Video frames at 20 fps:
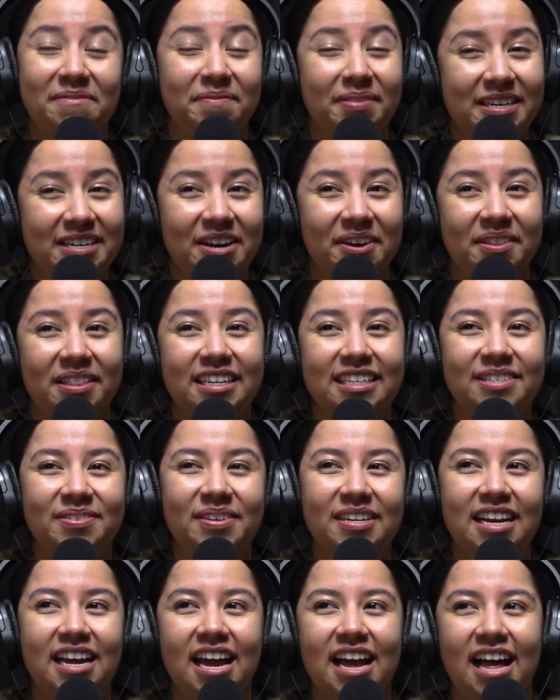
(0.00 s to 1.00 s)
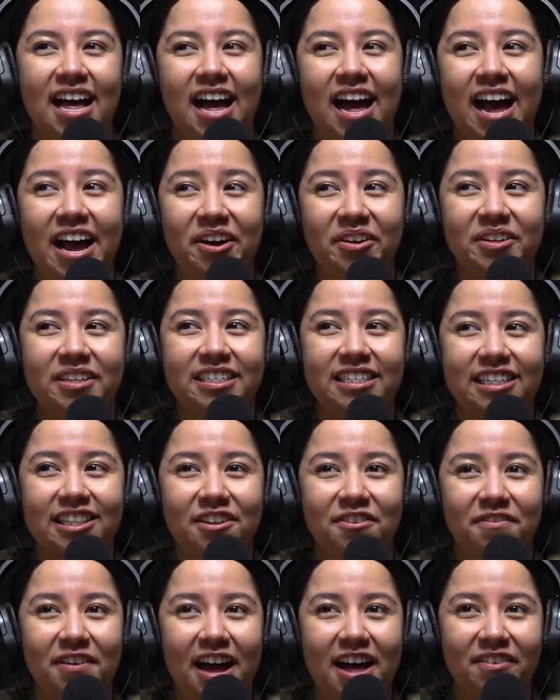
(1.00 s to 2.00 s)
But no, this one, I only did
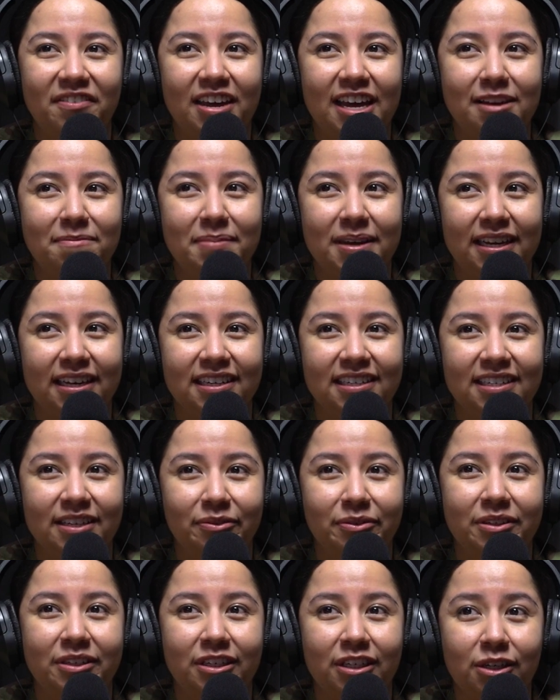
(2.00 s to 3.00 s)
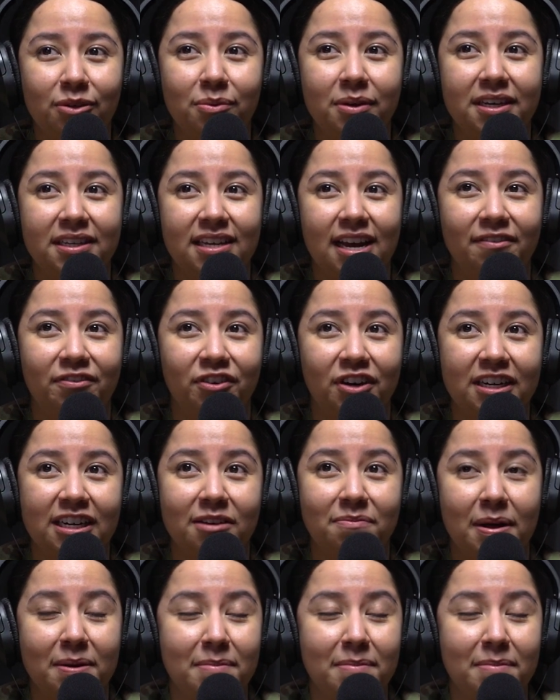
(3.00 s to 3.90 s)
the 5K because it was 2 weeks after I did my